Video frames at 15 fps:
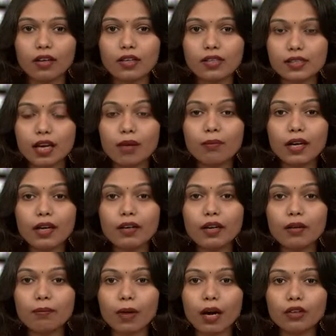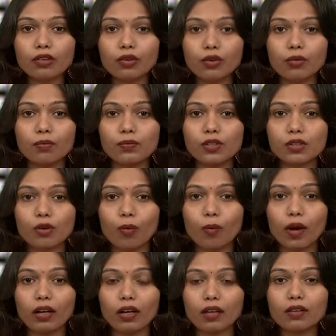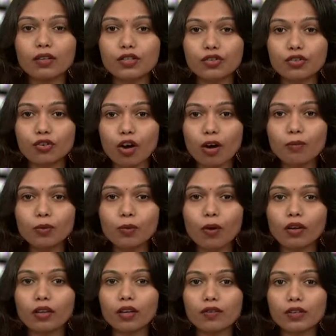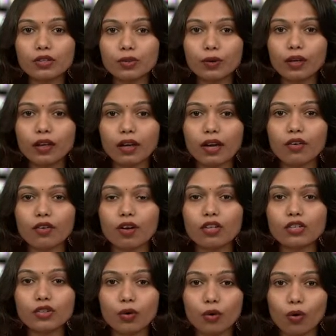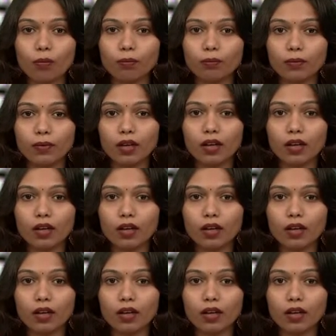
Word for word: Some hid in bathrooms while others dropped what they were doing and rushed home.